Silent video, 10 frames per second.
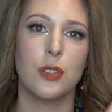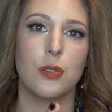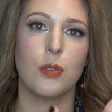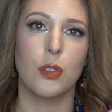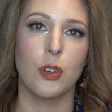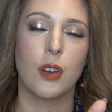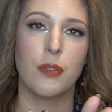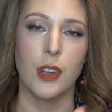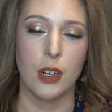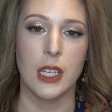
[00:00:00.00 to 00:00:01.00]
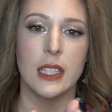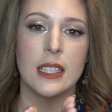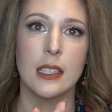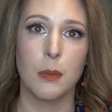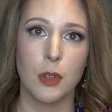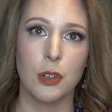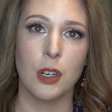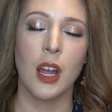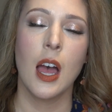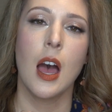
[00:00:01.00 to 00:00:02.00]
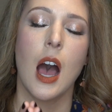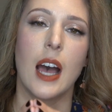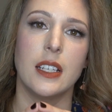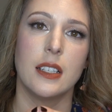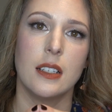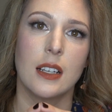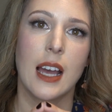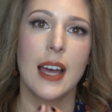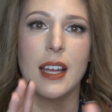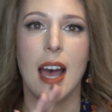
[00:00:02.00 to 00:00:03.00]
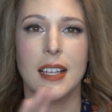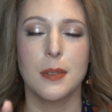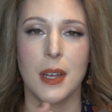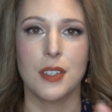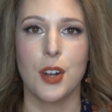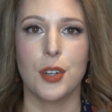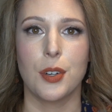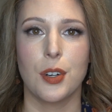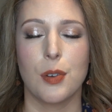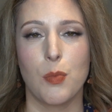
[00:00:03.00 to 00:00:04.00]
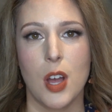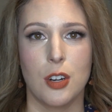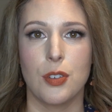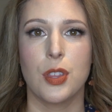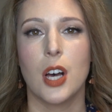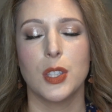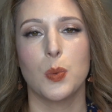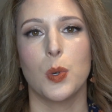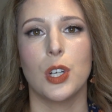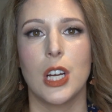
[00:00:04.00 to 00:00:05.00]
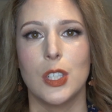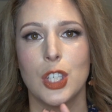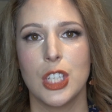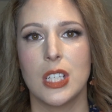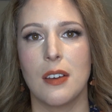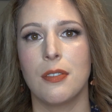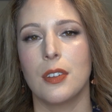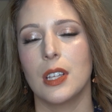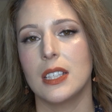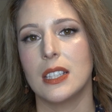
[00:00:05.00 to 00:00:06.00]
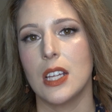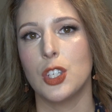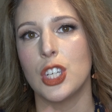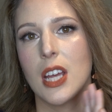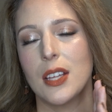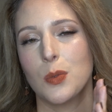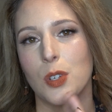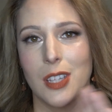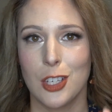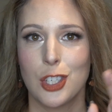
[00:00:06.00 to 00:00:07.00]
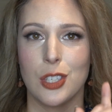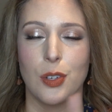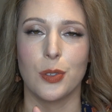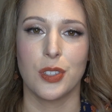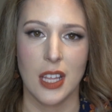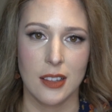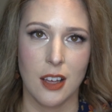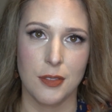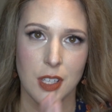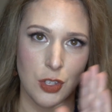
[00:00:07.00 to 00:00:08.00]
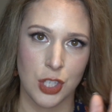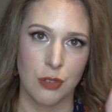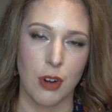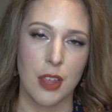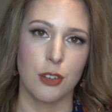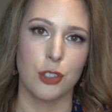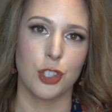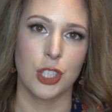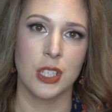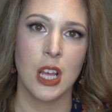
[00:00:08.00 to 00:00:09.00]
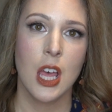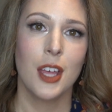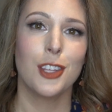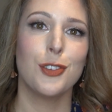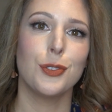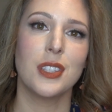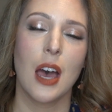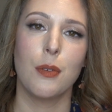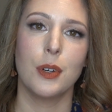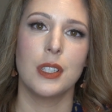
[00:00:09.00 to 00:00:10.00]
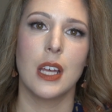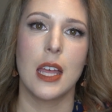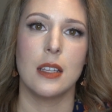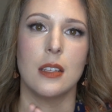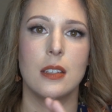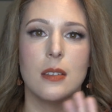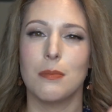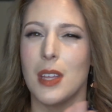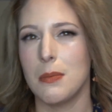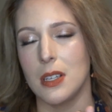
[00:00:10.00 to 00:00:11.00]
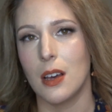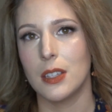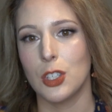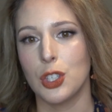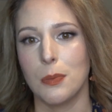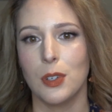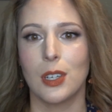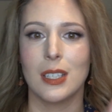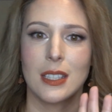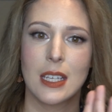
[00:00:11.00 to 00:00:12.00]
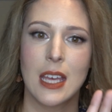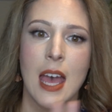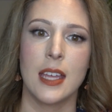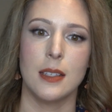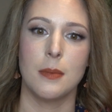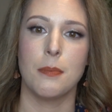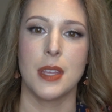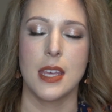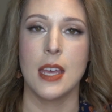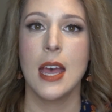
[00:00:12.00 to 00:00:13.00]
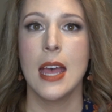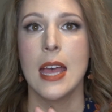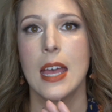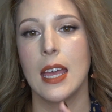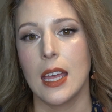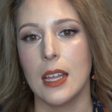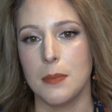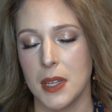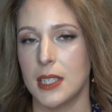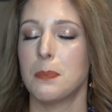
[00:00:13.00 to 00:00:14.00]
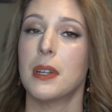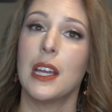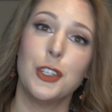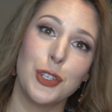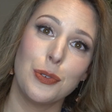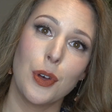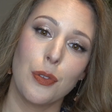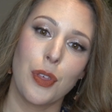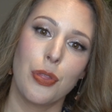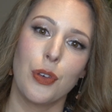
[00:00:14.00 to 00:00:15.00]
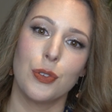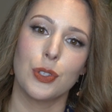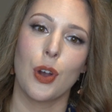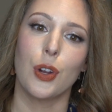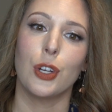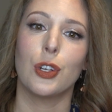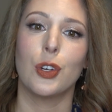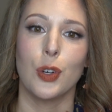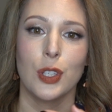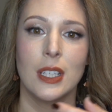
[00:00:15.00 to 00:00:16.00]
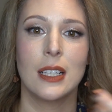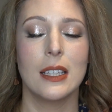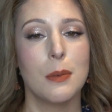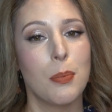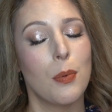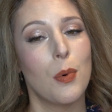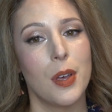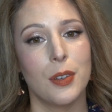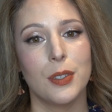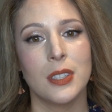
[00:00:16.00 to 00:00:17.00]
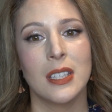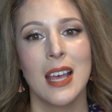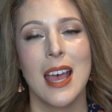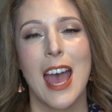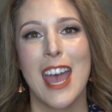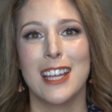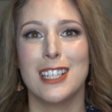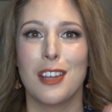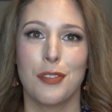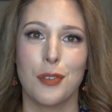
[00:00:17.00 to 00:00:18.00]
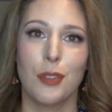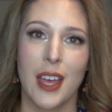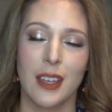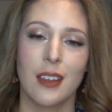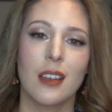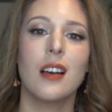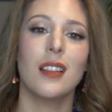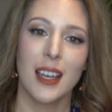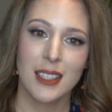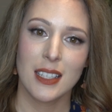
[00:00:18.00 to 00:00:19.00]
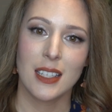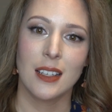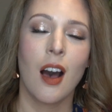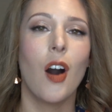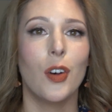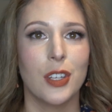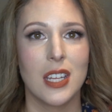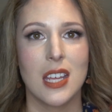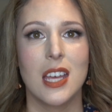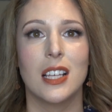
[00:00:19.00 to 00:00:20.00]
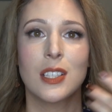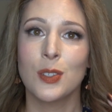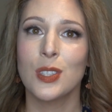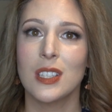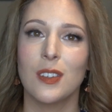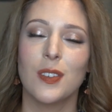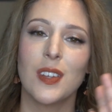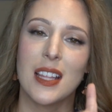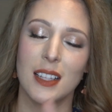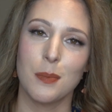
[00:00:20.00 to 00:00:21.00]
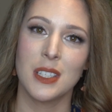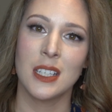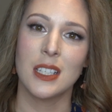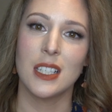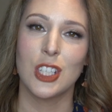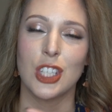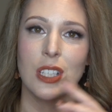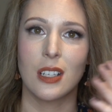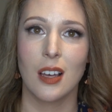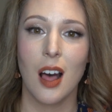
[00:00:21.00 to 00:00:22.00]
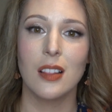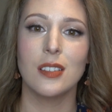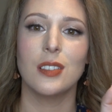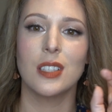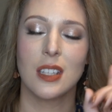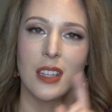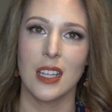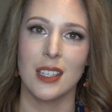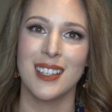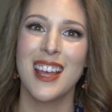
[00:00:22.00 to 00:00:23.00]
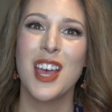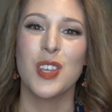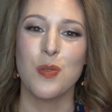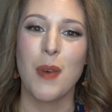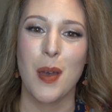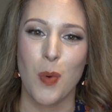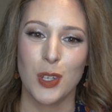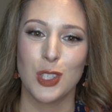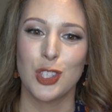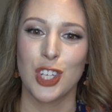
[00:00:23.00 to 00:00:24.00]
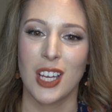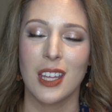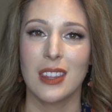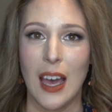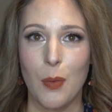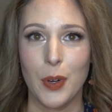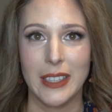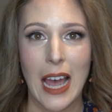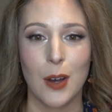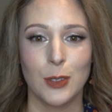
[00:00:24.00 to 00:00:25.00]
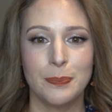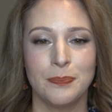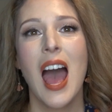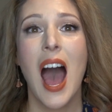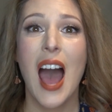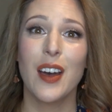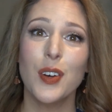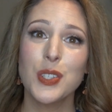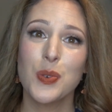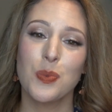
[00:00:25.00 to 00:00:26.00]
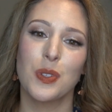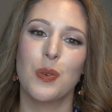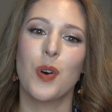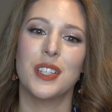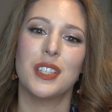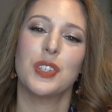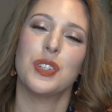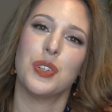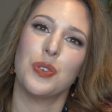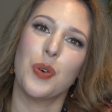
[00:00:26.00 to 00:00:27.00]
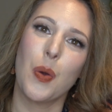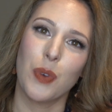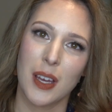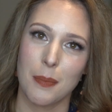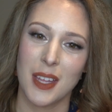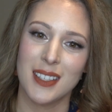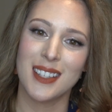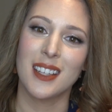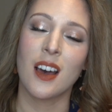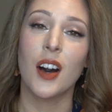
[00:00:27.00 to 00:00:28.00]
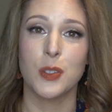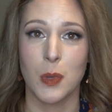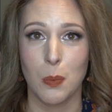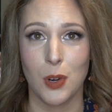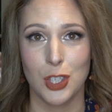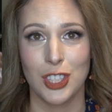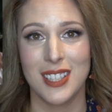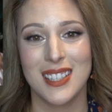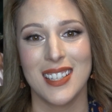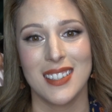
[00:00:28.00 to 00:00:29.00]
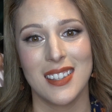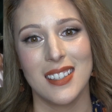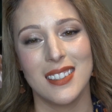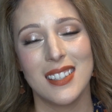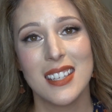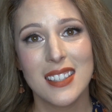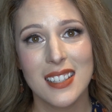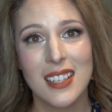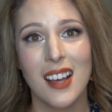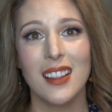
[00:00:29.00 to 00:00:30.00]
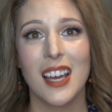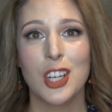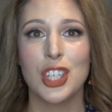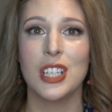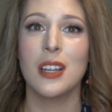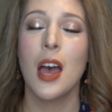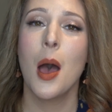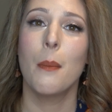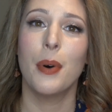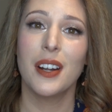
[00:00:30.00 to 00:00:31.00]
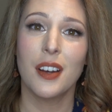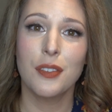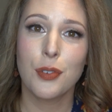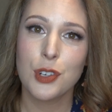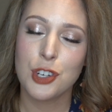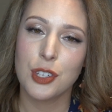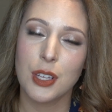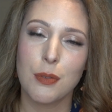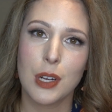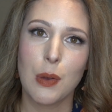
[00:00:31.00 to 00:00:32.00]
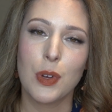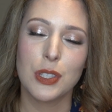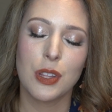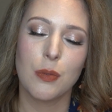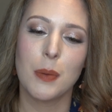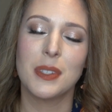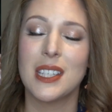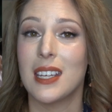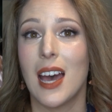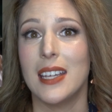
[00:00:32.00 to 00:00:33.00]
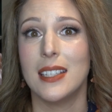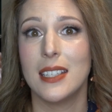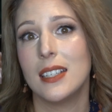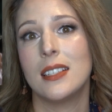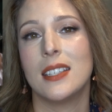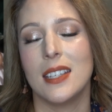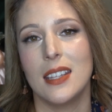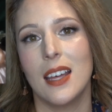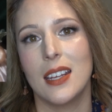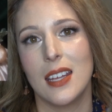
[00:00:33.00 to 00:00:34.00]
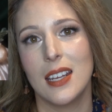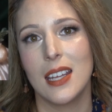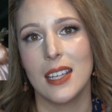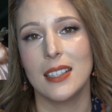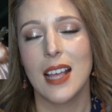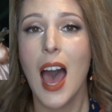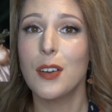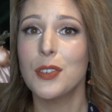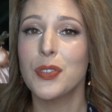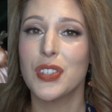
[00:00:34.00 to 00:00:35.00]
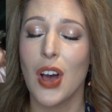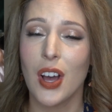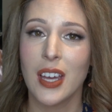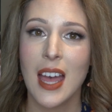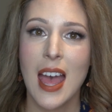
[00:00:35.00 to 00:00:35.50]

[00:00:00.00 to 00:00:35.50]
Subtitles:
do look very similar. I kind of asked my daughter what her thoughts were, and she definitely said she has one that she knows and loves, and she'd rather just use that one and maybe not the shimmer because it can be hit and miss. But I do know that those are good lip oils, and if you like collecting holiday exclusive and limited edition colors, then you might want to check that one out. I also really wanted to recommend the Cosmic Brushes 'Tis the Season collection, but unfortunately when I went to the website, I did see that it is out of stock,